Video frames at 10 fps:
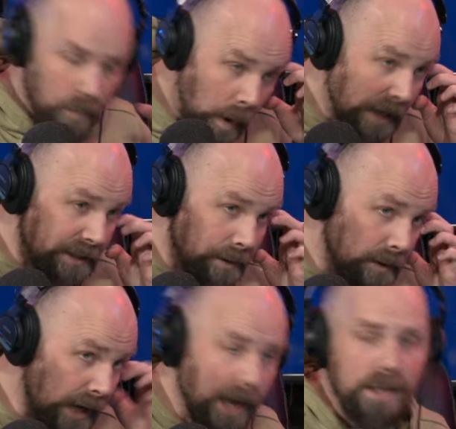Watch
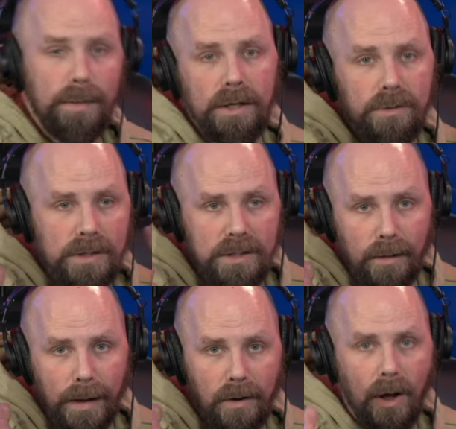documentaries
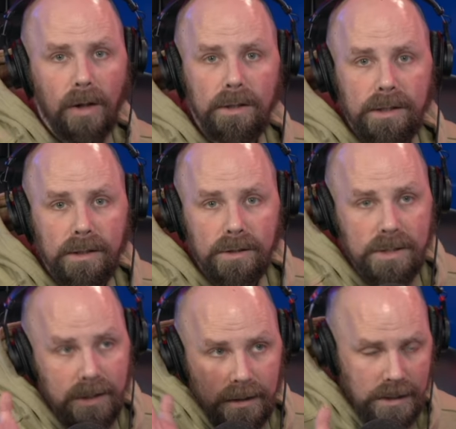about cult
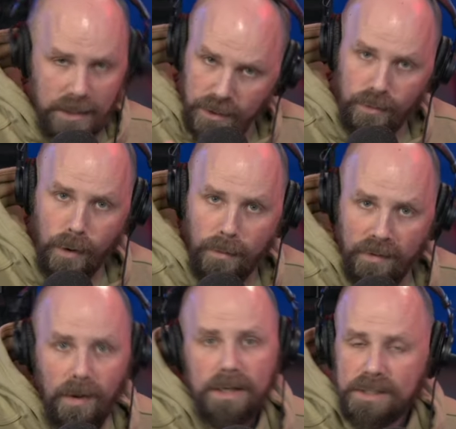leaders. This is who
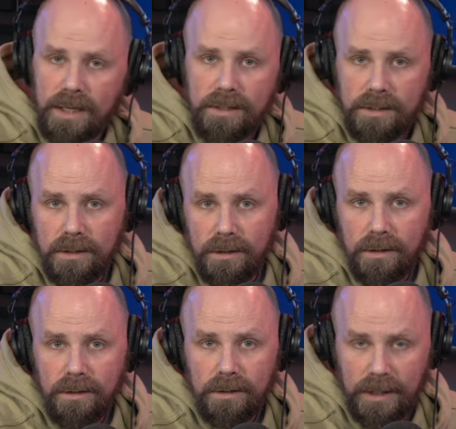Roman Reigns is,
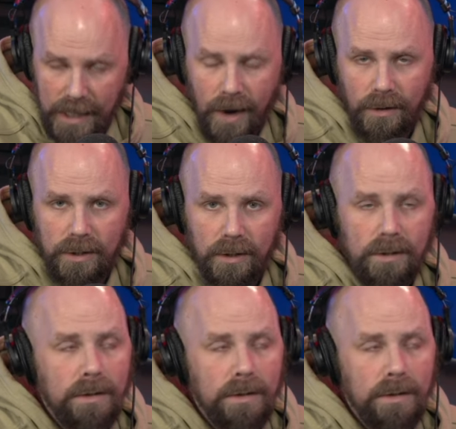the character.